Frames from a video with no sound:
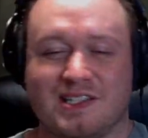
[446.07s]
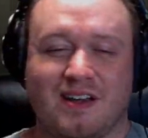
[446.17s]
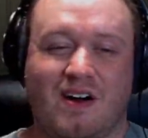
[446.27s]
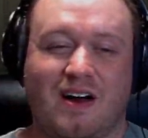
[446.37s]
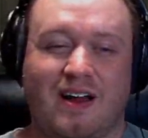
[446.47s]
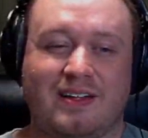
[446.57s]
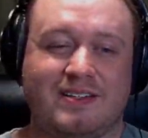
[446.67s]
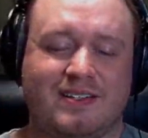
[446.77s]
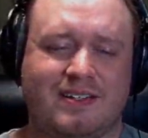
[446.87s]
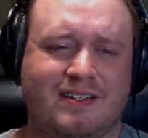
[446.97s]
got
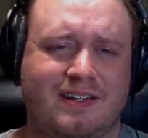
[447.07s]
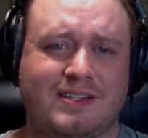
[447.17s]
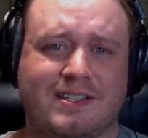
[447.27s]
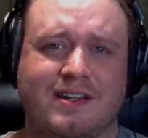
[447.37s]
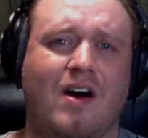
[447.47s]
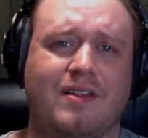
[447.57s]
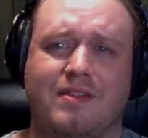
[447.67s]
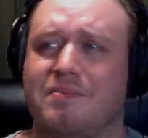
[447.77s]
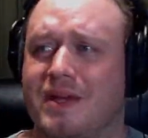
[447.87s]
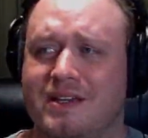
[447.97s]
the
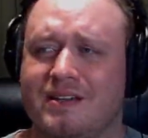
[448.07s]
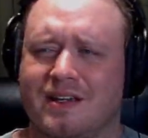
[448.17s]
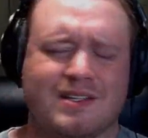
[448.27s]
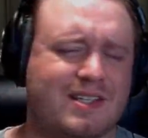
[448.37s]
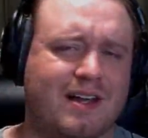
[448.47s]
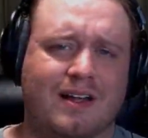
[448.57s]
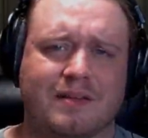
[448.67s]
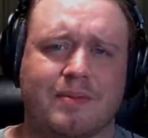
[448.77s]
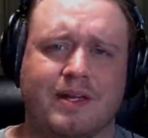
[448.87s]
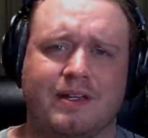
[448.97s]
meat and it's got the
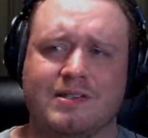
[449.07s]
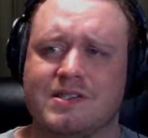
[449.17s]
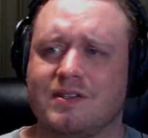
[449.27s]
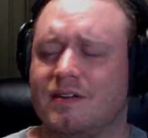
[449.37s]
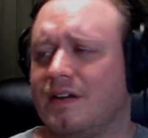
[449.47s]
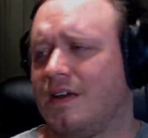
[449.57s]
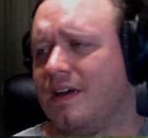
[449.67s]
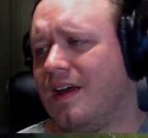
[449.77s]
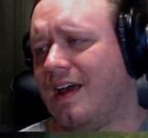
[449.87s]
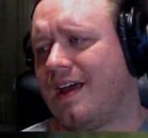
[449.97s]
beans,
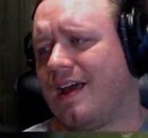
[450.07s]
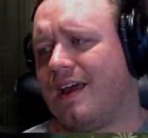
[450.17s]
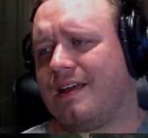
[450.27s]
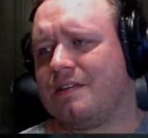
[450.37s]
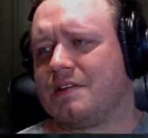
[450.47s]
and the